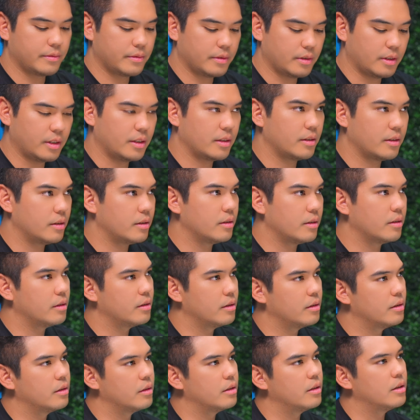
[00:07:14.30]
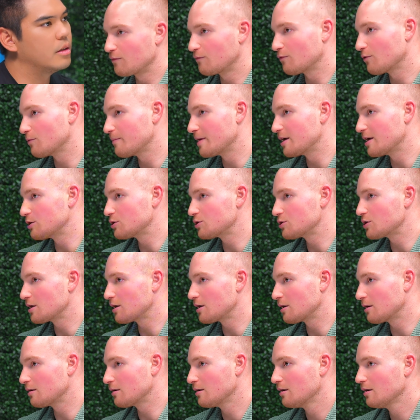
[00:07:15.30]
You can look up the tax
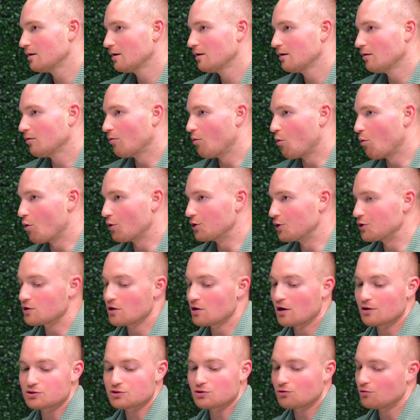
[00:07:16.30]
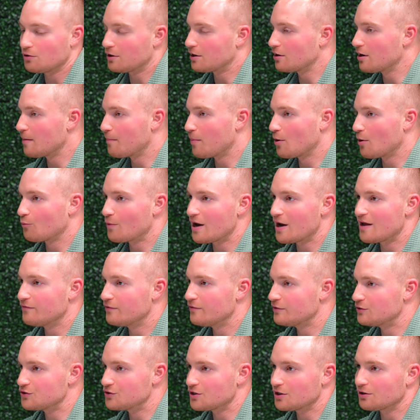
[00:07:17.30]
information, or you can also look it up on
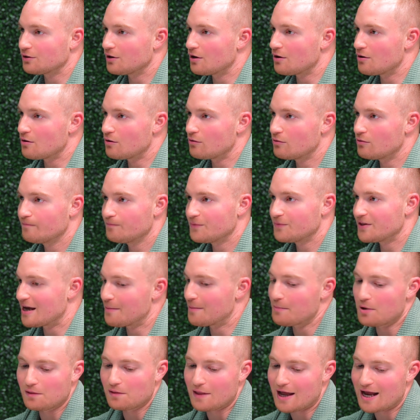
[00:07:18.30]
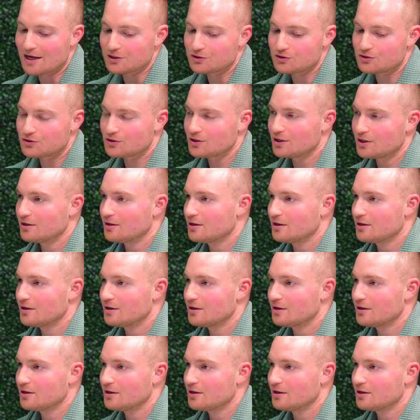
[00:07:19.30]
Redfin, Zillow, the MLS.